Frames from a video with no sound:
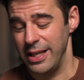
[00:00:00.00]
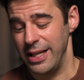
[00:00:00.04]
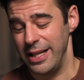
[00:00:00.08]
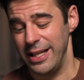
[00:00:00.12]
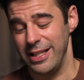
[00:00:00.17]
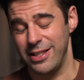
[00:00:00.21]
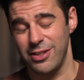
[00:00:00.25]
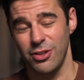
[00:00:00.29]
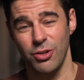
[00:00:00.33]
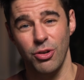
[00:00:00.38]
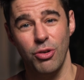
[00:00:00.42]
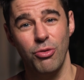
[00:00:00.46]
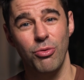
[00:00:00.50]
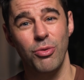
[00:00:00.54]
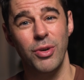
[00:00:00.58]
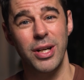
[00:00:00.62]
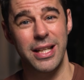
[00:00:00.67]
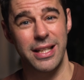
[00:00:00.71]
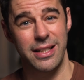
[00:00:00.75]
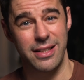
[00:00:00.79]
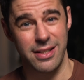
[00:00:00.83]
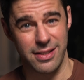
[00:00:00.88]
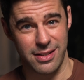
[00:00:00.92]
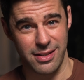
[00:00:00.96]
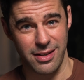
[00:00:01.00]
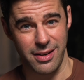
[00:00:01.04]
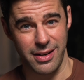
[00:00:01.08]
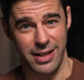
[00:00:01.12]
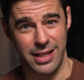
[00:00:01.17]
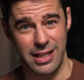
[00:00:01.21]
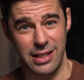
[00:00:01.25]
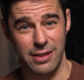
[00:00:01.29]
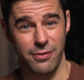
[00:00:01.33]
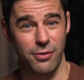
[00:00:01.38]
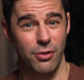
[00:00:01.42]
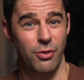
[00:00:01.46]
It's not really
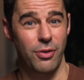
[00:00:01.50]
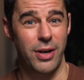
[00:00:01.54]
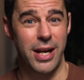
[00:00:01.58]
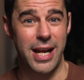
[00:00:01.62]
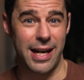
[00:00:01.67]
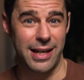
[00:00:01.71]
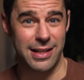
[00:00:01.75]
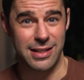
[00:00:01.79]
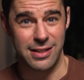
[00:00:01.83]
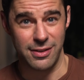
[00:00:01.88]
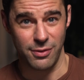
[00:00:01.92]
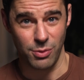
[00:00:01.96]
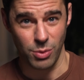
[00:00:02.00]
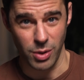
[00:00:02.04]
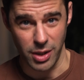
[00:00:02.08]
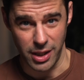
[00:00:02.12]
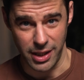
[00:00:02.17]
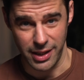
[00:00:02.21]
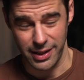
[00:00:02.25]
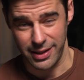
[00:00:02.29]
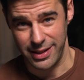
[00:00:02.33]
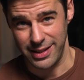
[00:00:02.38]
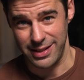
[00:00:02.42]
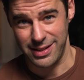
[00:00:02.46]
designed for reactive work.